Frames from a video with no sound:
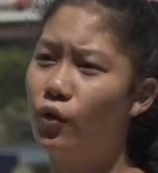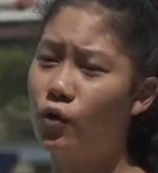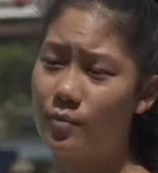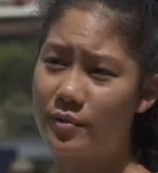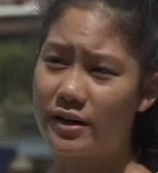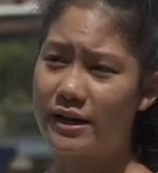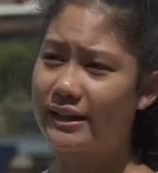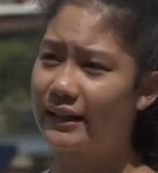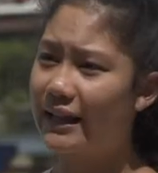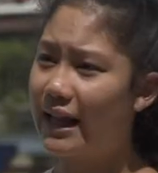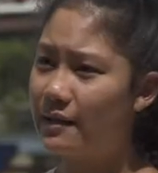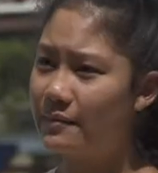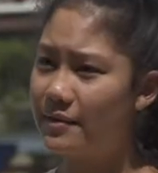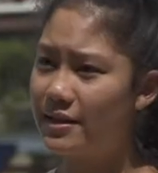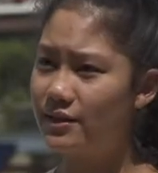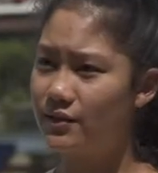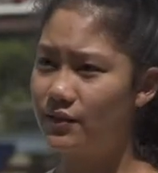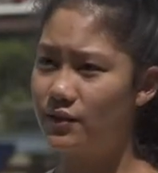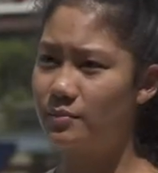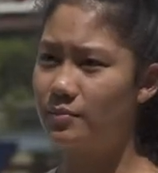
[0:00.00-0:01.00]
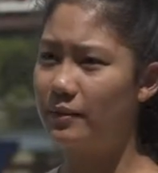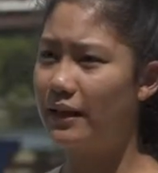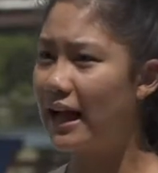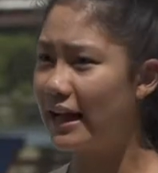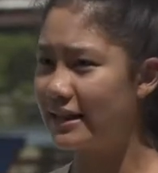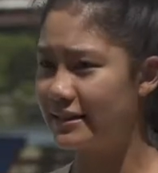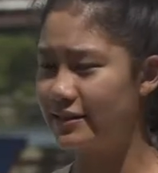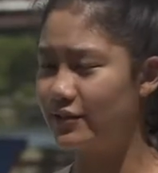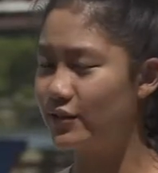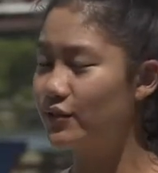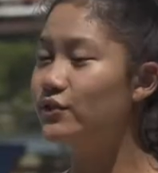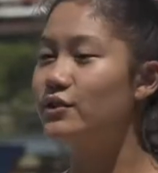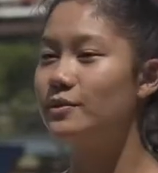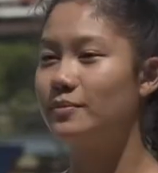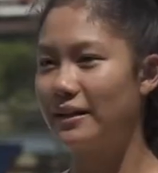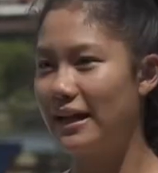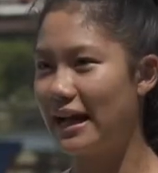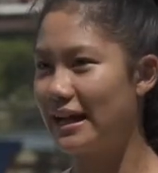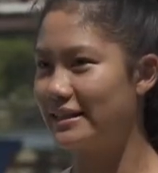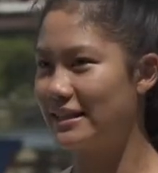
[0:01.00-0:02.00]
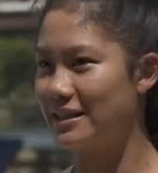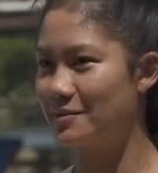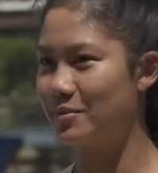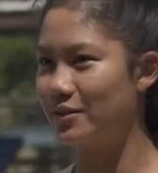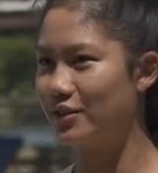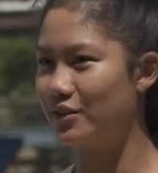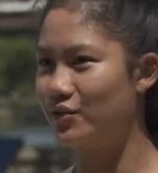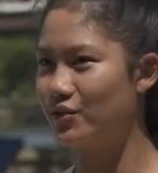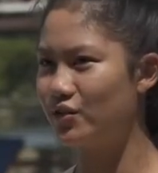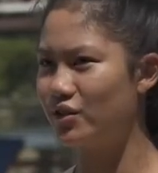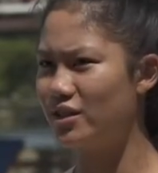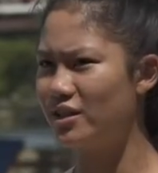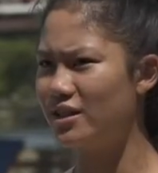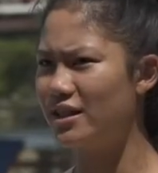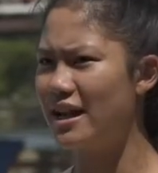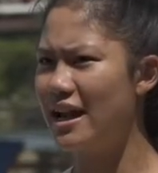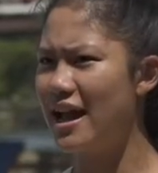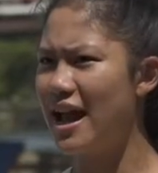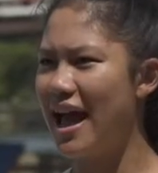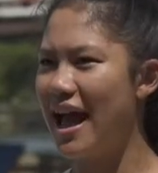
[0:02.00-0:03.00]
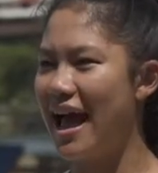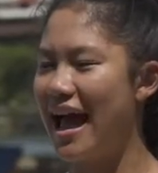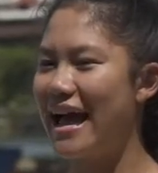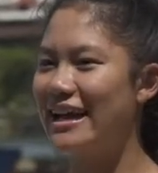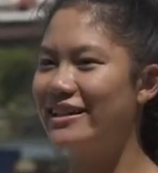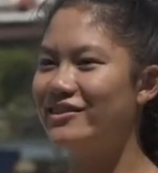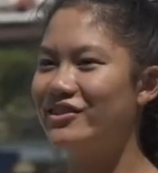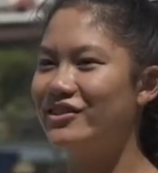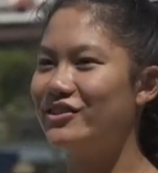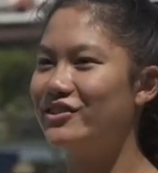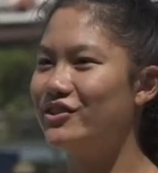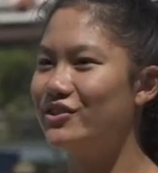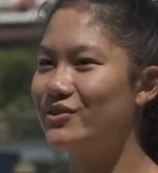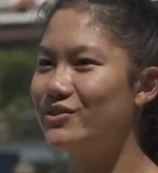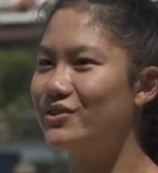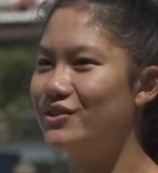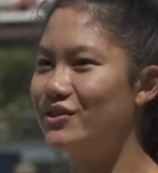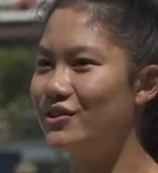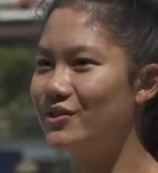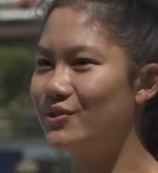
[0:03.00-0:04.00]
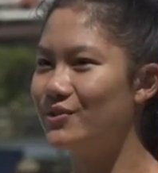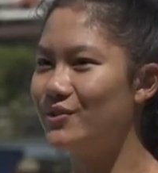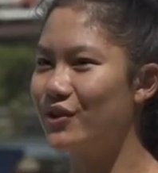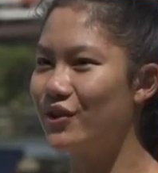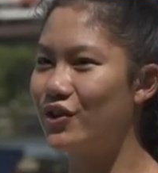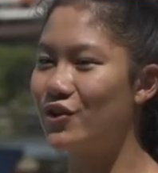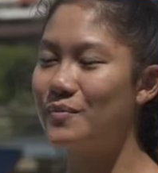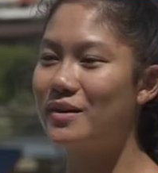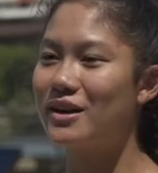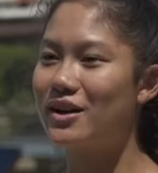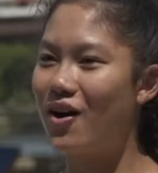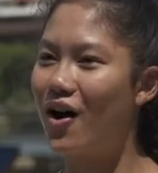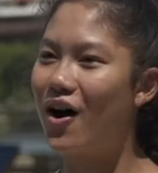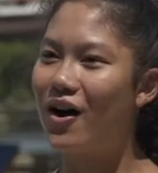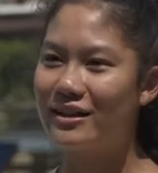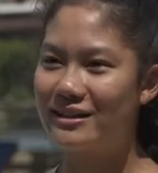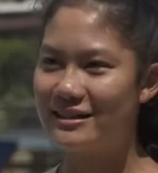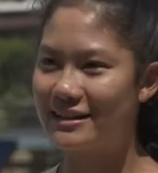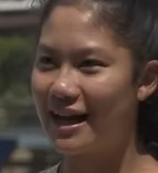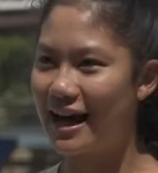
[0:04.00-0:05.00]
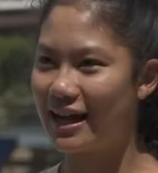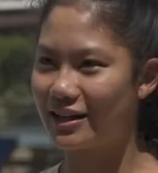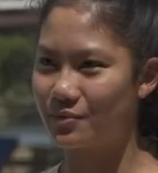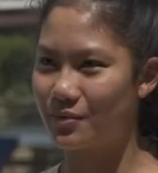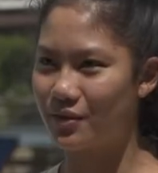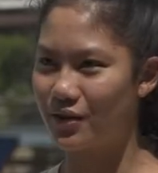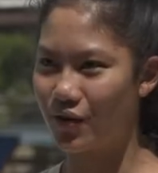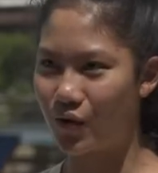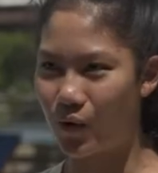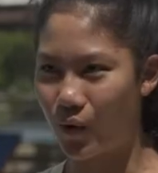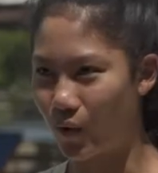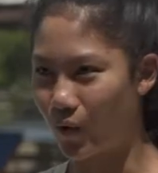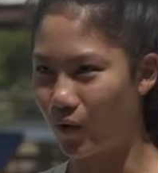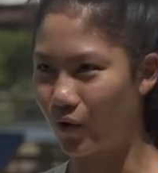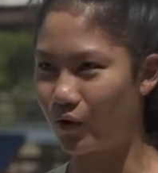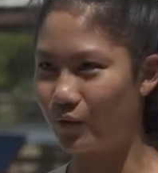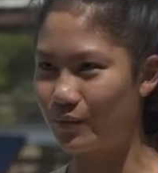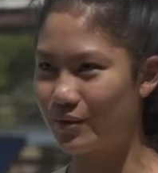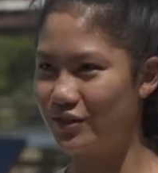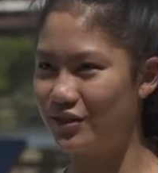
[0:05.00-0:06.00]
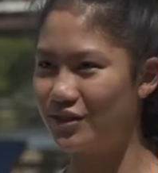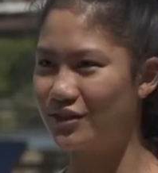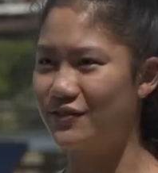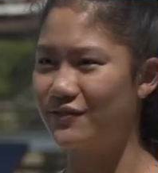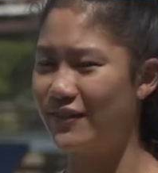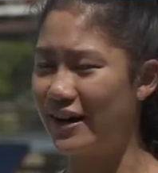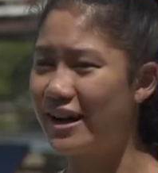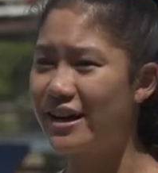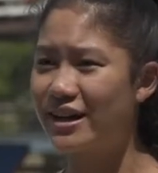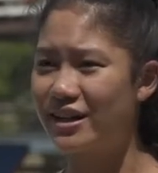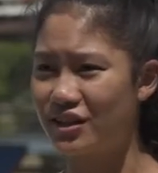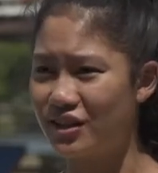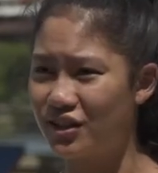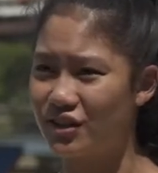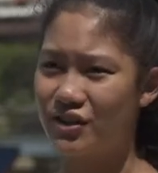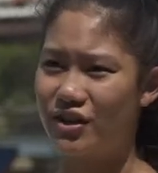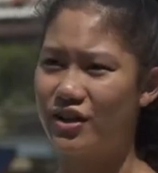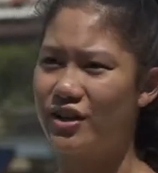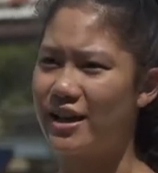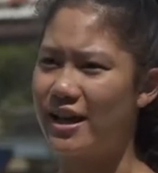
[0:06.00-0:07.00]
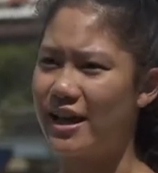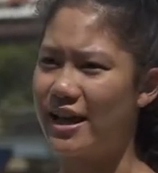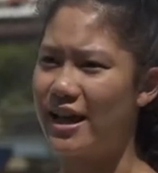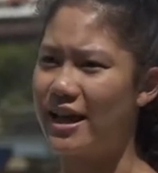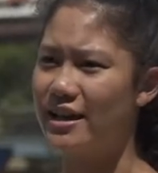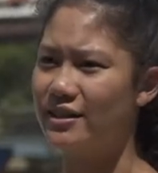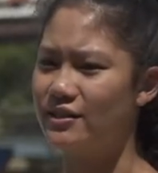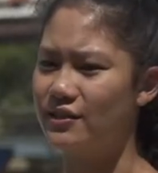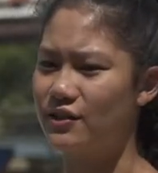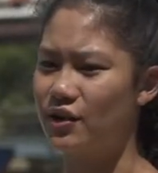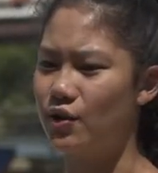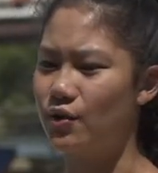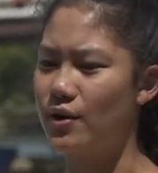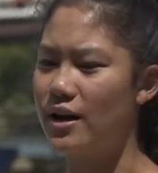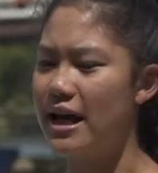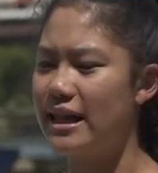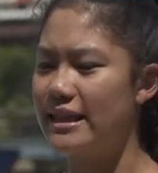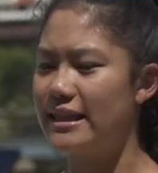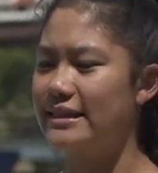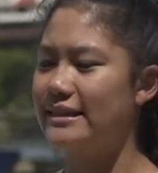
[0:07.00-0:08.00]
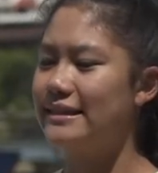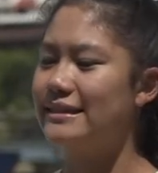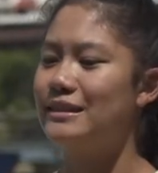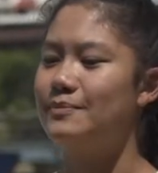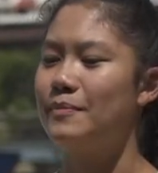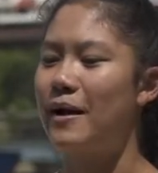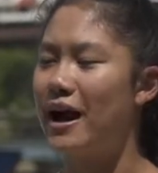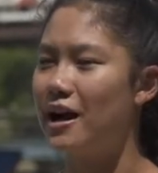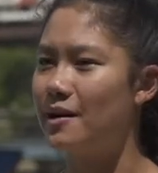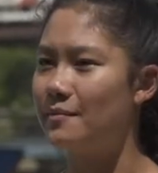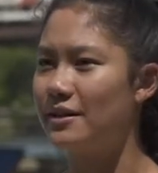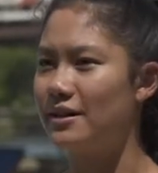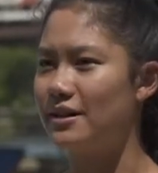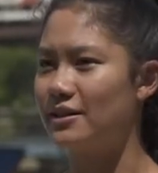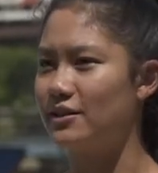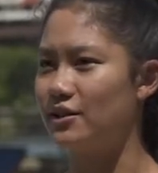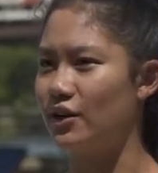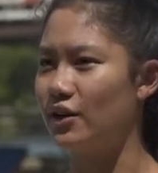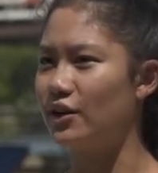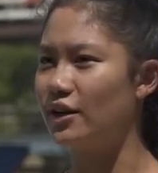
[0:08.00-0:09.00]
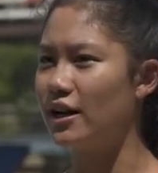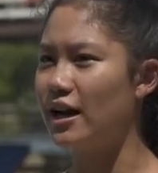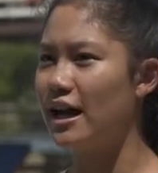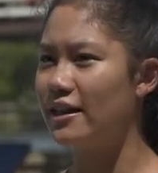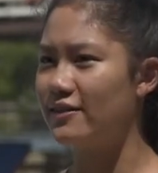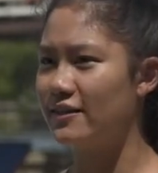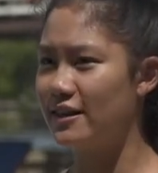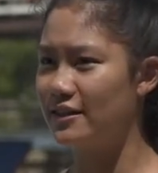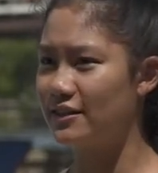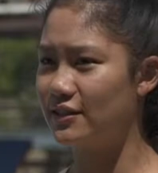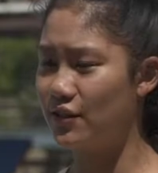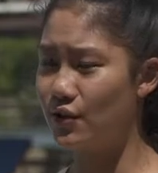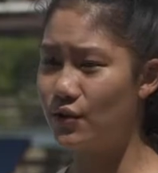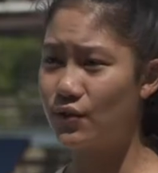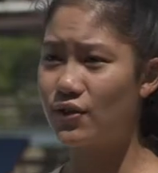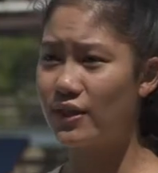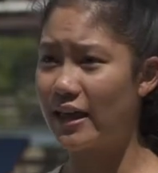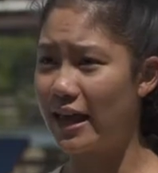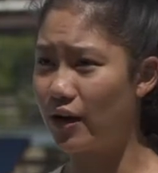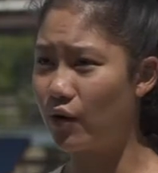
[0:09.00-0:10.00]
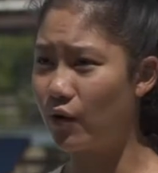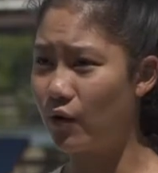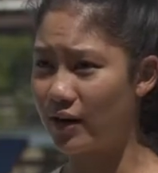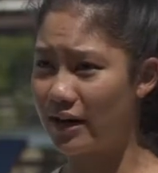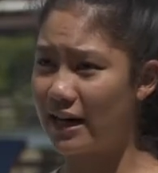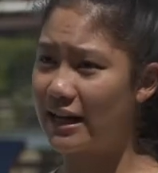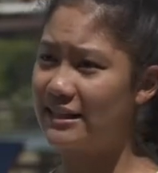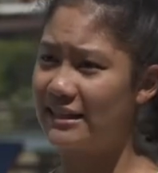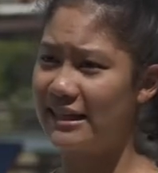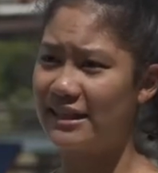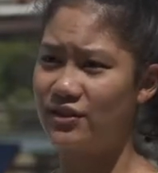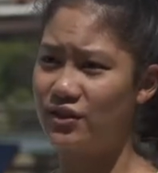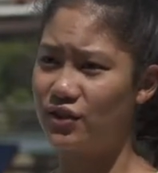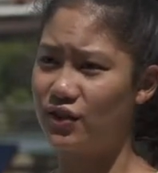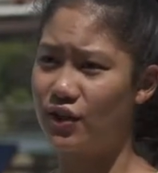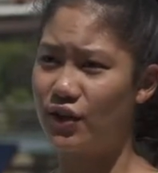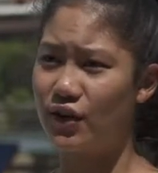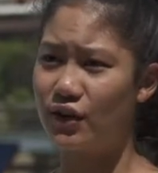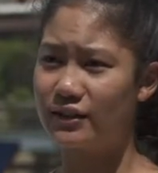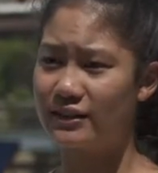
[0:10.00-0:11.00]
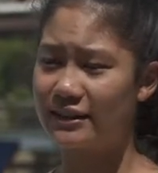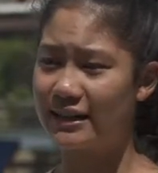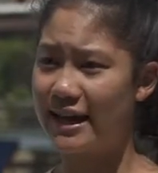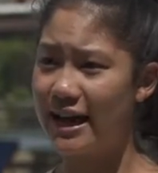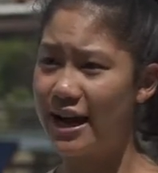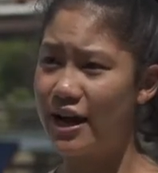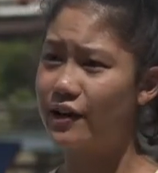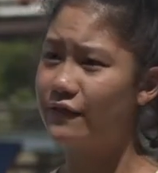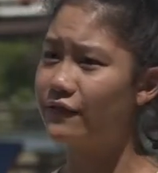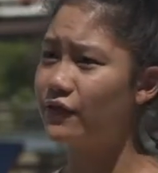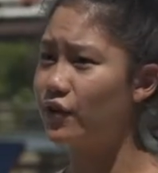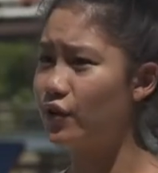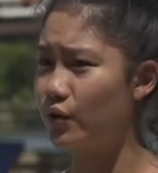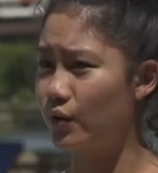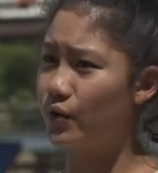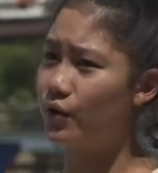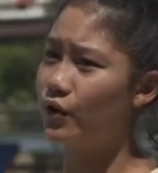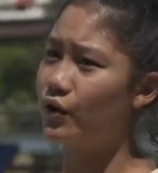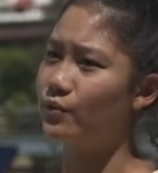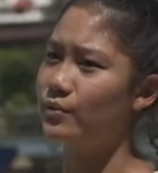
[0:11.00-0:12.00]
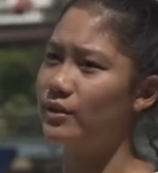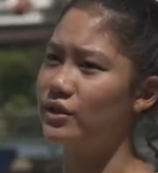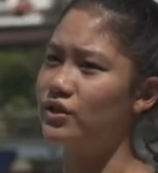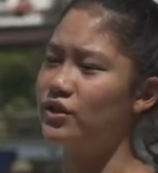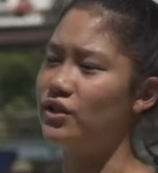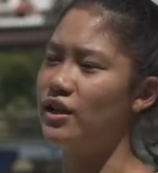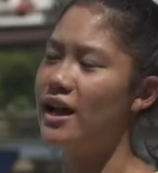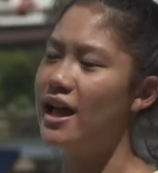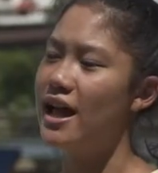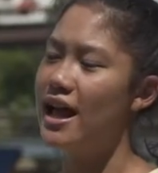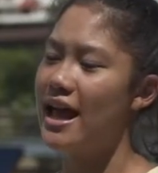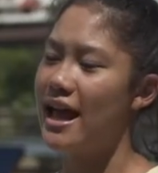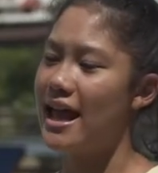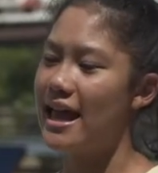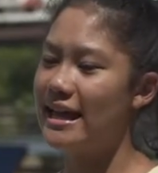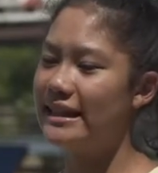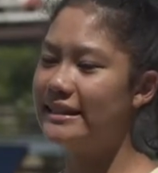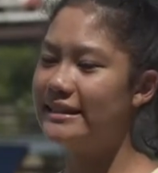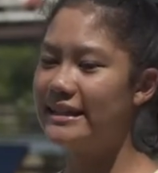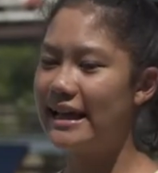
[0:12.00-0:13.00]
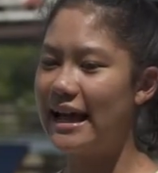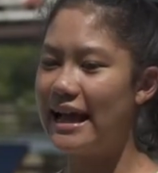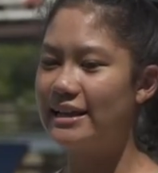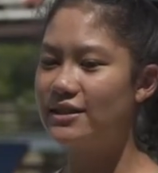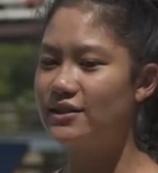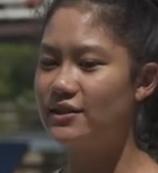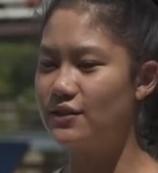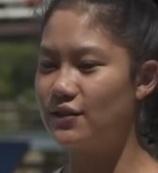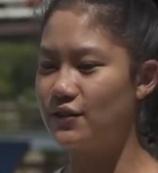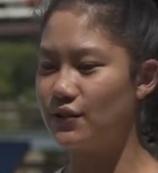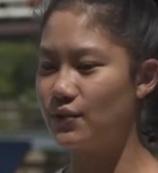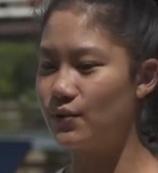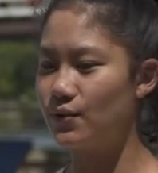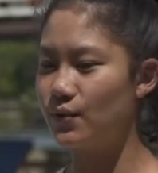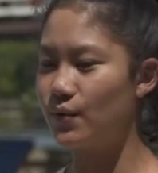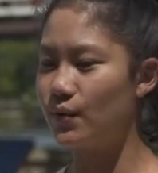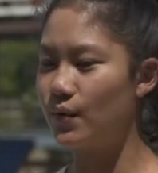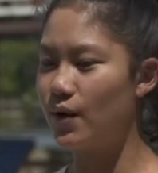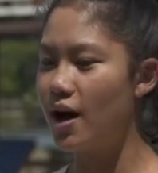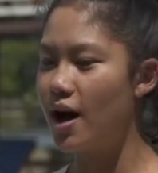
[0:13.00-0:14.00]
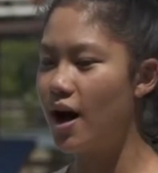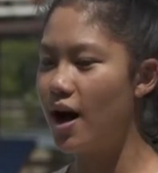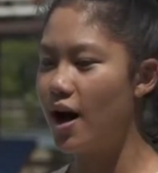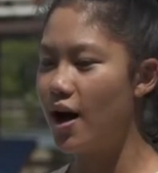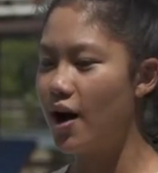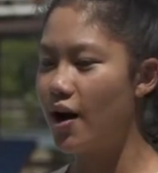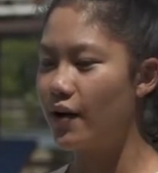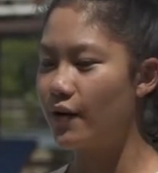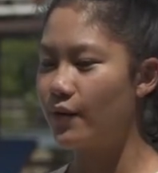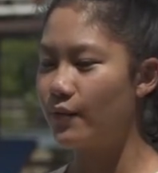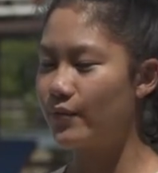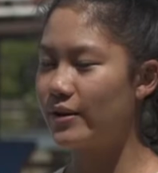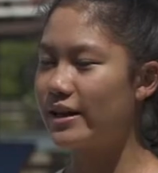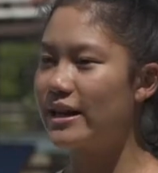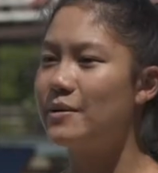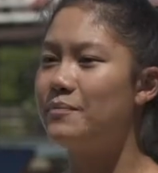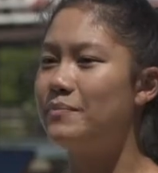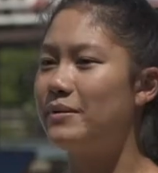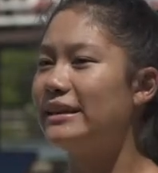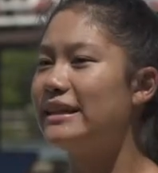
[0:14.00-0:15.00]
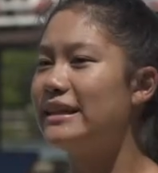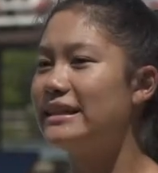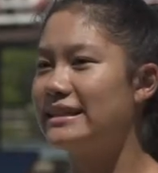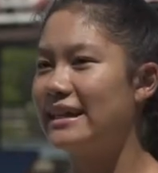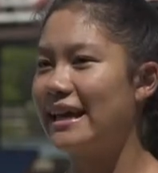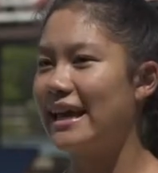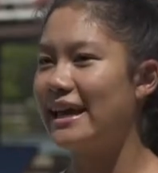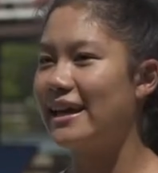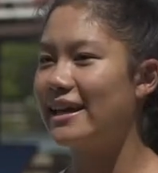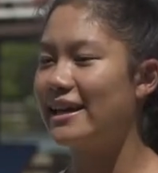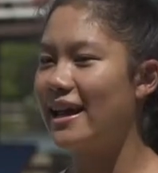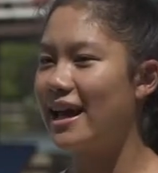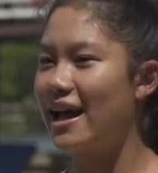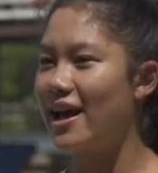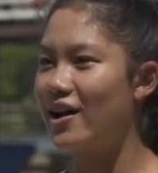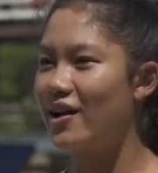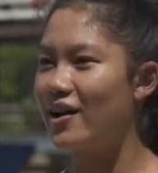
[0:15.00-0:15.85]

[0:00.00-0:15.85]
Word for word: warming climate, due, due to plastic pollution, and just due to human contact with coral, which is very concerning. And so this inspired me to start this youth-led organization called Care for Coral, which intends to rehabilitate